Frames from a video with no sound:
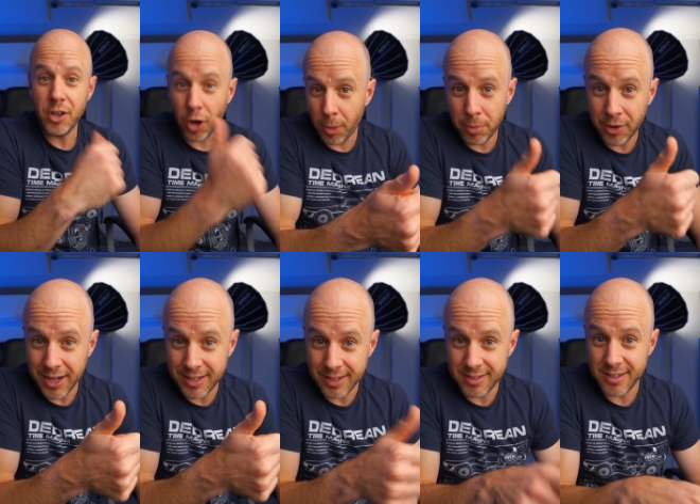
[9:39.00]
the
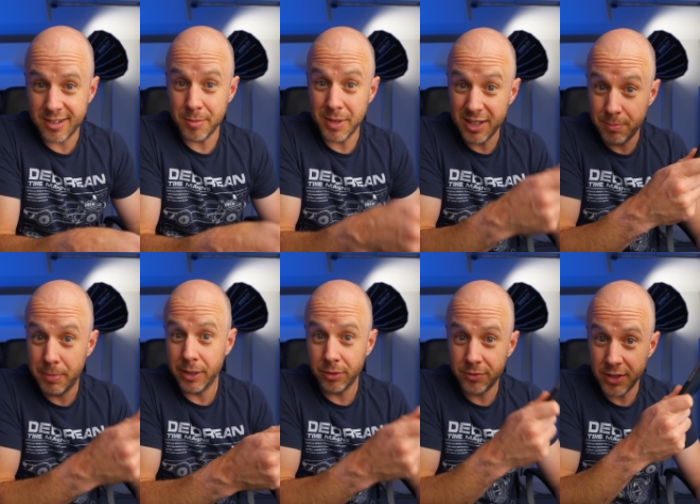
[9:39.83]
operating system is
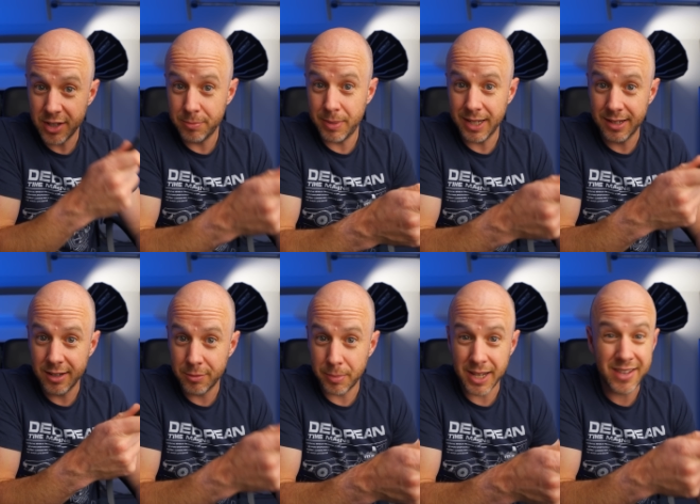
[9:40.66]
built for this big
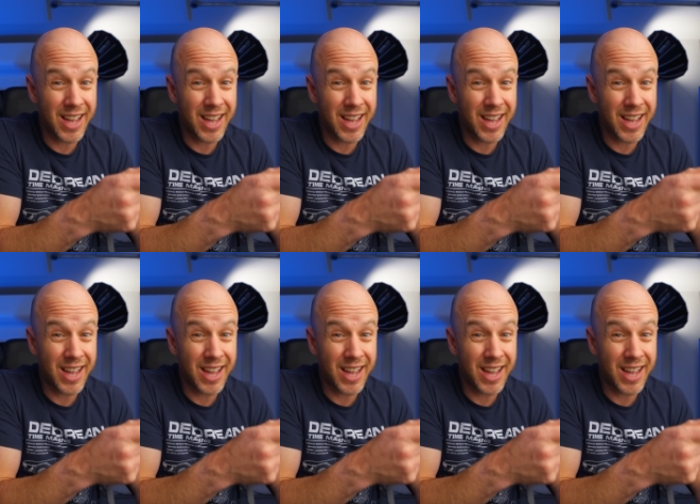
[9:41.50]
display.